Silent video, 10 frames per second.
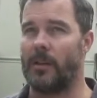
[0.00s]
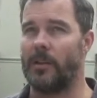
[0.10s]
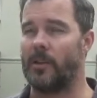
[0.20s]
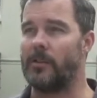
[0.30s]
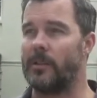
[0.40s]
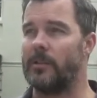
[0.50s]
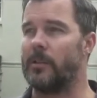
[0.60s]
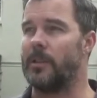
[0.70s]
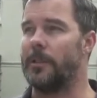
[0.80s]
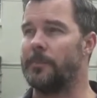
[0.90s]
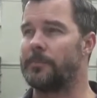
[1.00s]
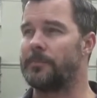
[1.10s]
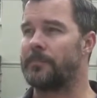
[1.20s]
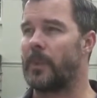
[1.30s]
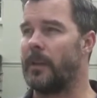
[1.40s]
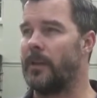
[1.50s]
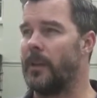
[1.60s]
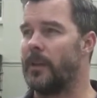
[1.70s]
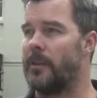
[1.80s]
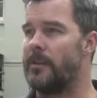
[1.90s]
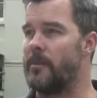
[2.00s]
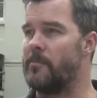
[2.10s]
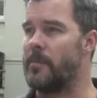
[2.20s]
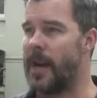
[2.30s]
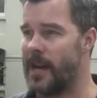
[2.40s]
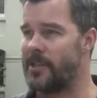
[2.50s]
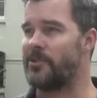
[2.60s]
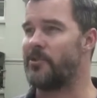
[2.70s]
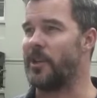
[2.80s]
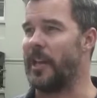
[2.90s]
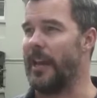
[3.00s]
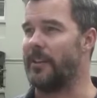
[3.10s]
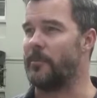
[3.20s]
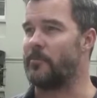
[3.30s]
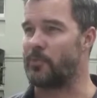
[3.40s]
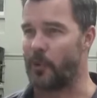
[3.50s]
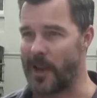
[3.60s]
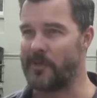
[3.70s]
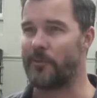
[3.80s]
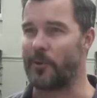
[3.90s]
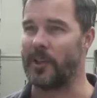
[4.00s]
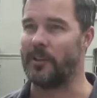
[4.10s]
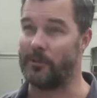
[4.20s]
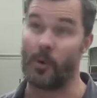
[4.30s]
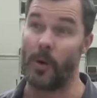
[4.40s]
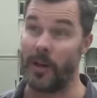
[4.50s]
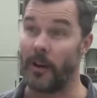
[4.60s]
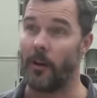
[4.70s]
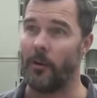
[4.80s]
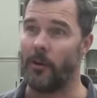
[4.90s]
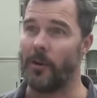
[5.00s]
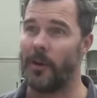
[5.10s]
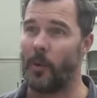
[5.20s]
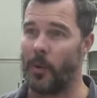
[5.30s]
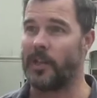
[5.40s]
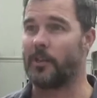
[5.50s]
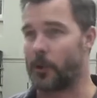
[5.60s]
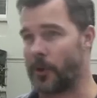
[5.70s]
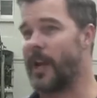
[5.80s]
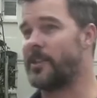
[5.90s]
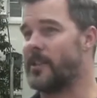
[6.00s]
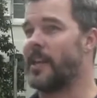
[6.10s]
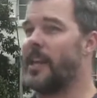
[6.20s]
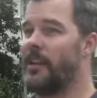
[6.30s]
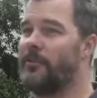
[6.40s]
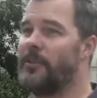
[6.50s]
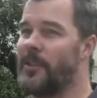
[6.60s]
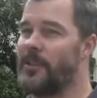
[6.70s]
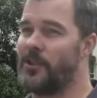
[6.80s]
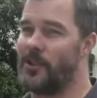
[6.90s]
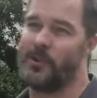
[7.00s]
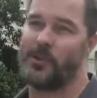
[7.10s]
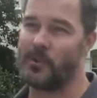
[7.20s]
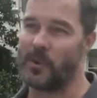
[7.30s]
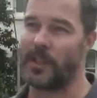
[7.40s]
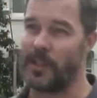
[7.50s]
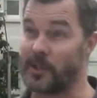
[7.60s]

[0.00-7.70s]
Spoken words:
you know, the mastery and the bravery of Guido when he creates the hair for these shows has really